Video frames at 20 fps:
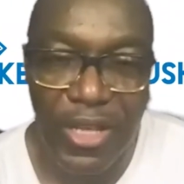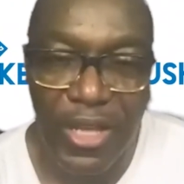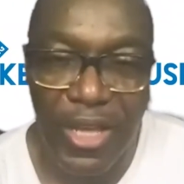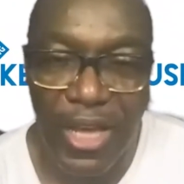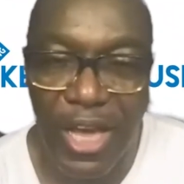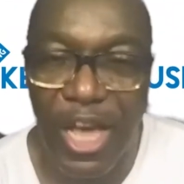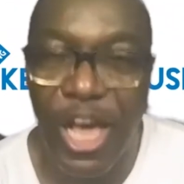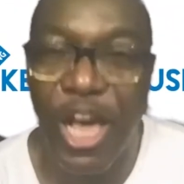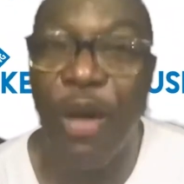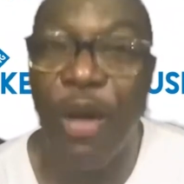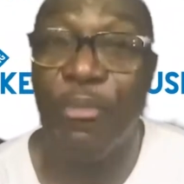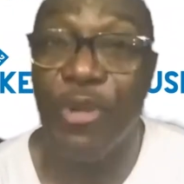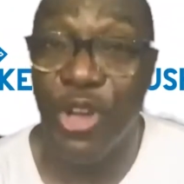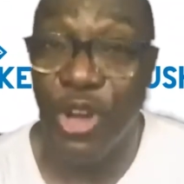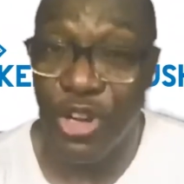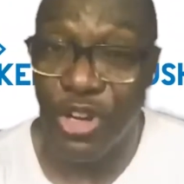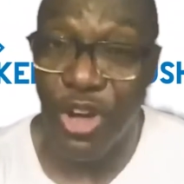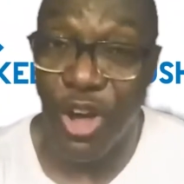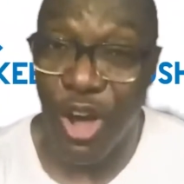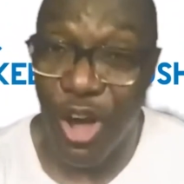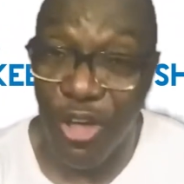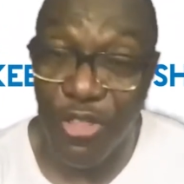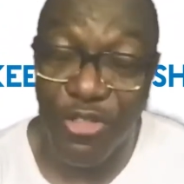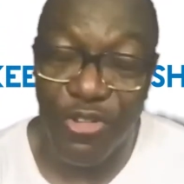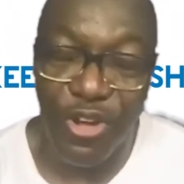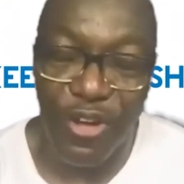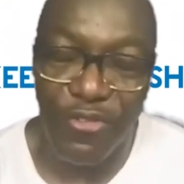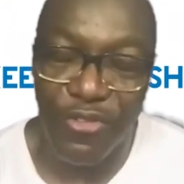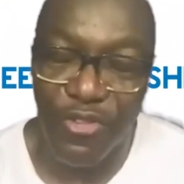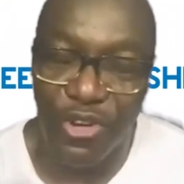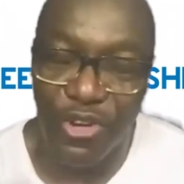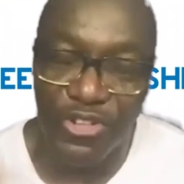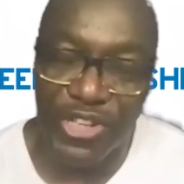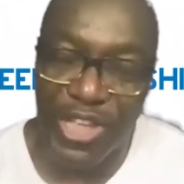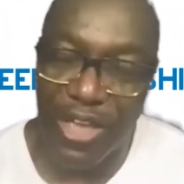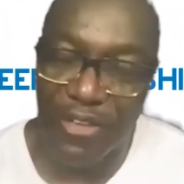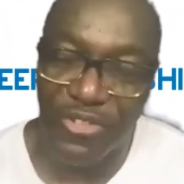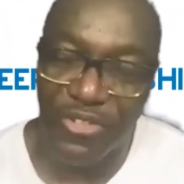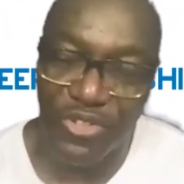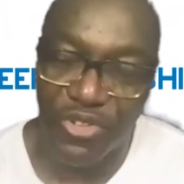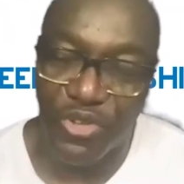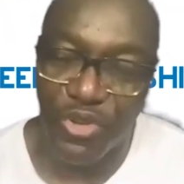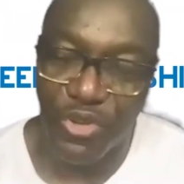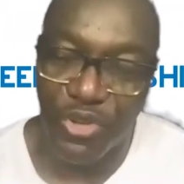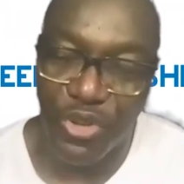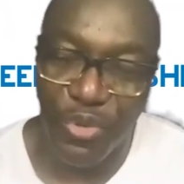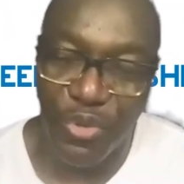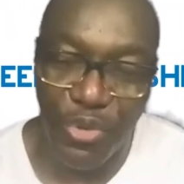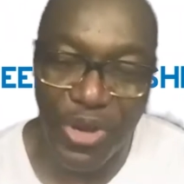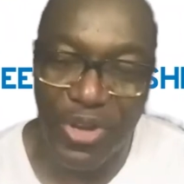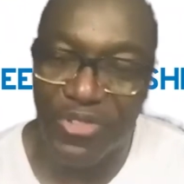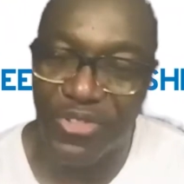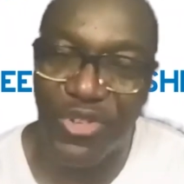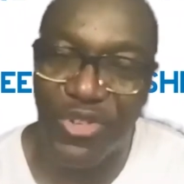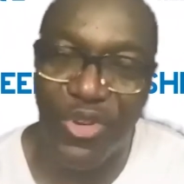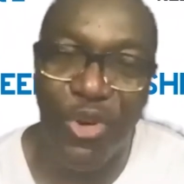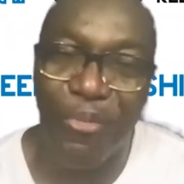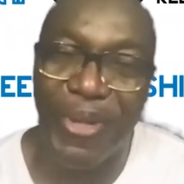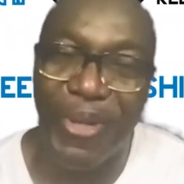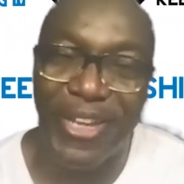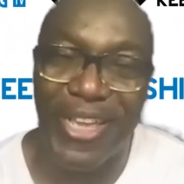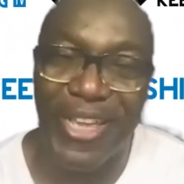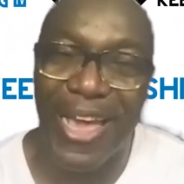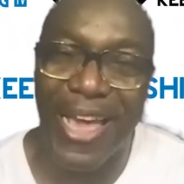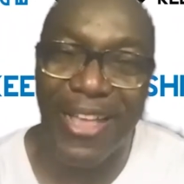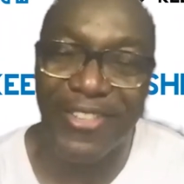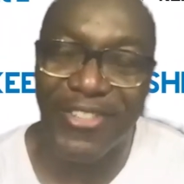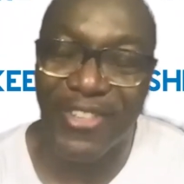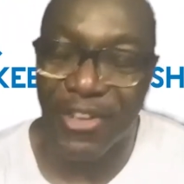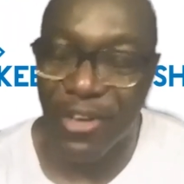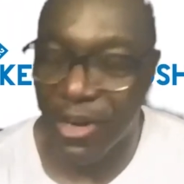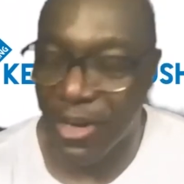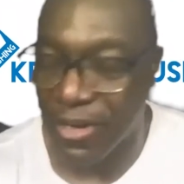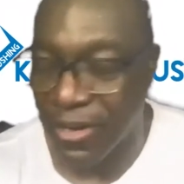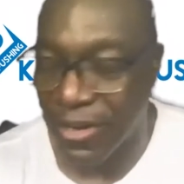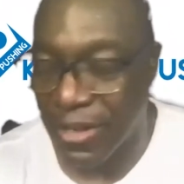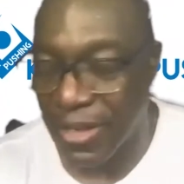You're an author, of course. You wear so many hats, girl.